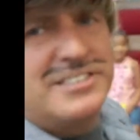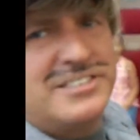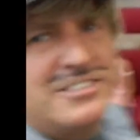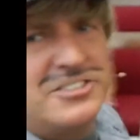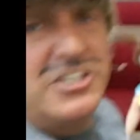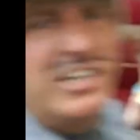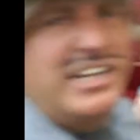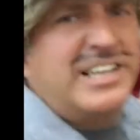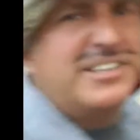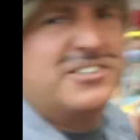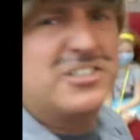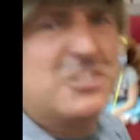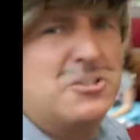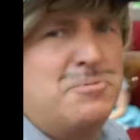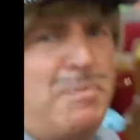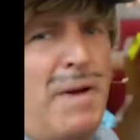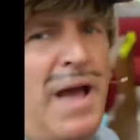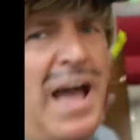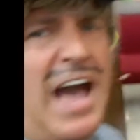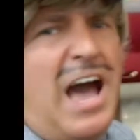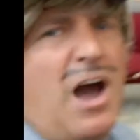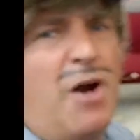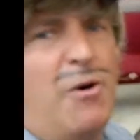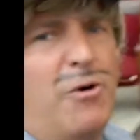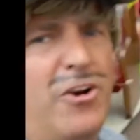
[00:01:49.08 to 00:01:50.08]
Jesus'
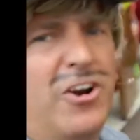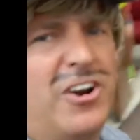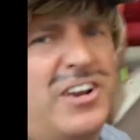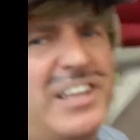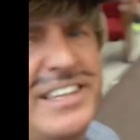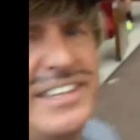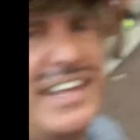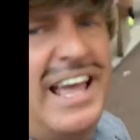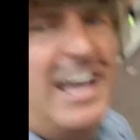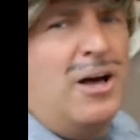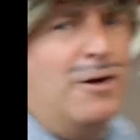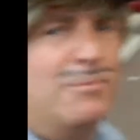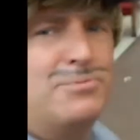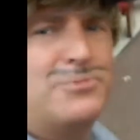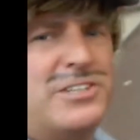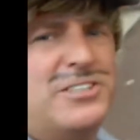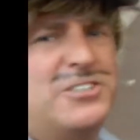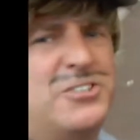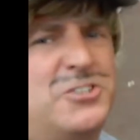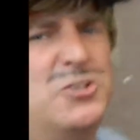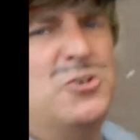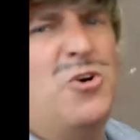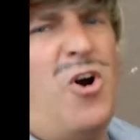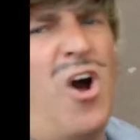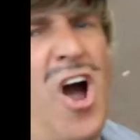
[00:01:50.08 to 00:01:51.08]
power helps
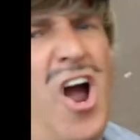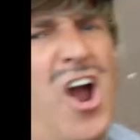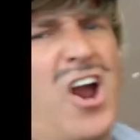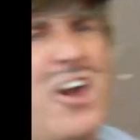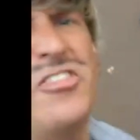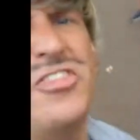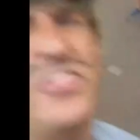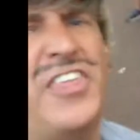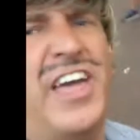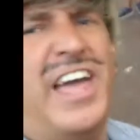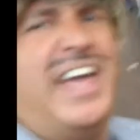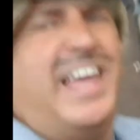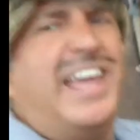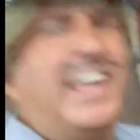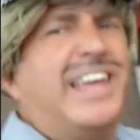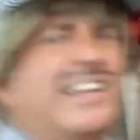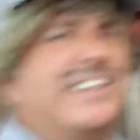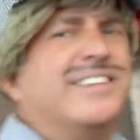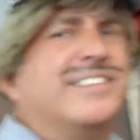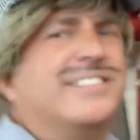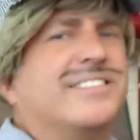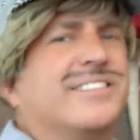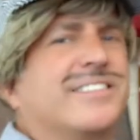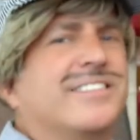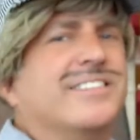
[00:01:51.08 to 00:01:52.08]
us do hard
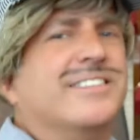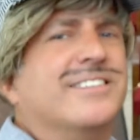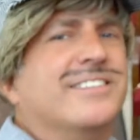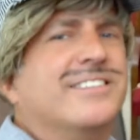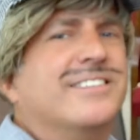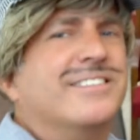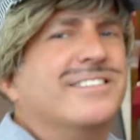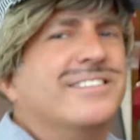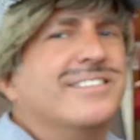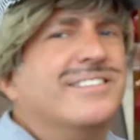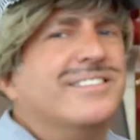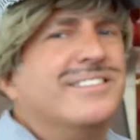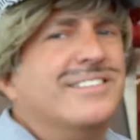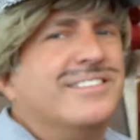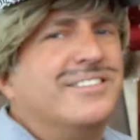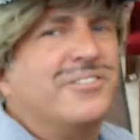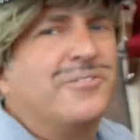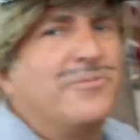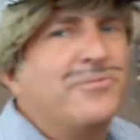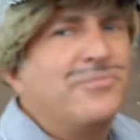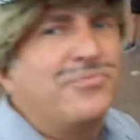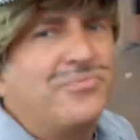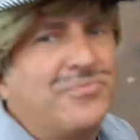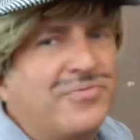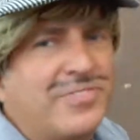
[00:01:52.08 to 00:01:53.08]
things.
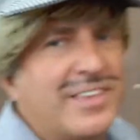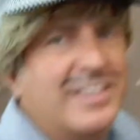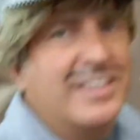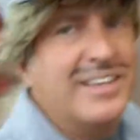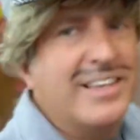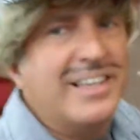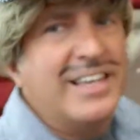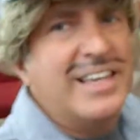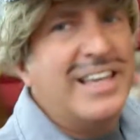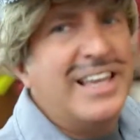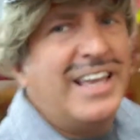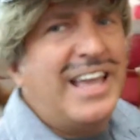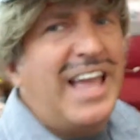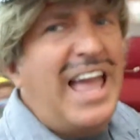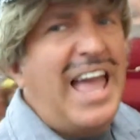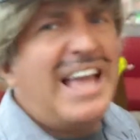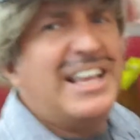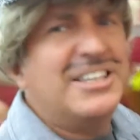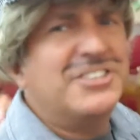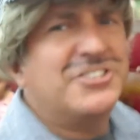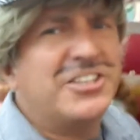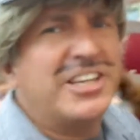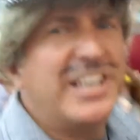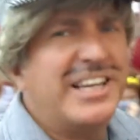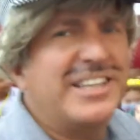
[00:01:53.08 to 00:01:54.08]

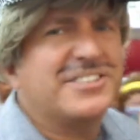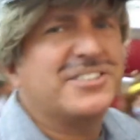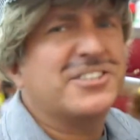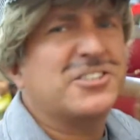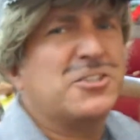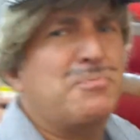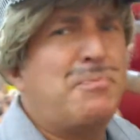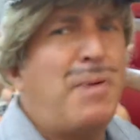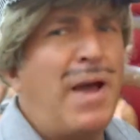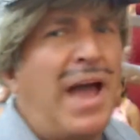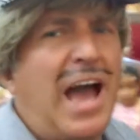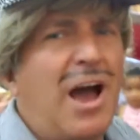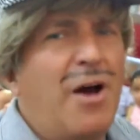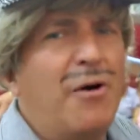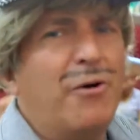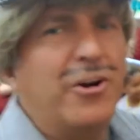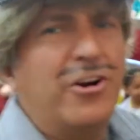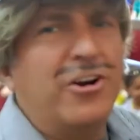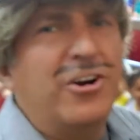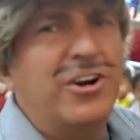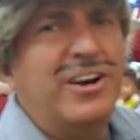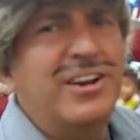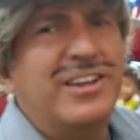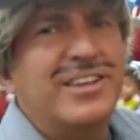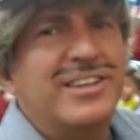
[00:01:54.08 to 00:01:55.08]
And Jesus'
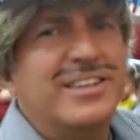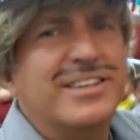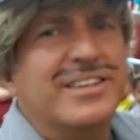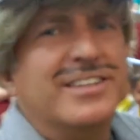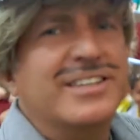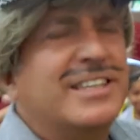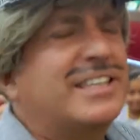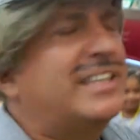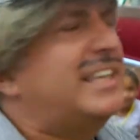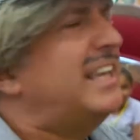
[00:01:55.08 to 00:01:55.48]
power